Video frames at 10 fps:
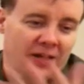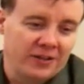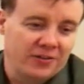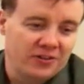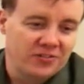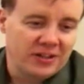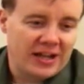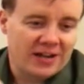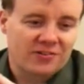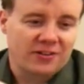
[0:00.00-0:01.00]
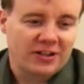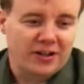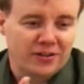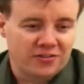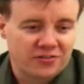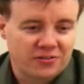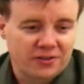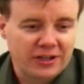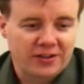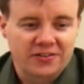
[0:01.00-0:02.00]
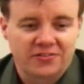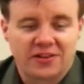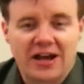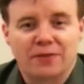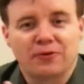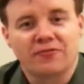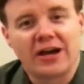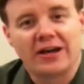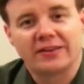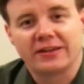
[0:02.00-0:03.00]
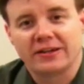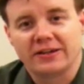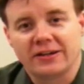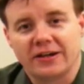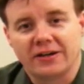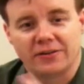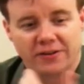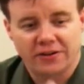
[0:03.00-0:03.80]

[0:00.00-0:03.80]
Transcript: You can see actually on the screen, on the slide, we've got the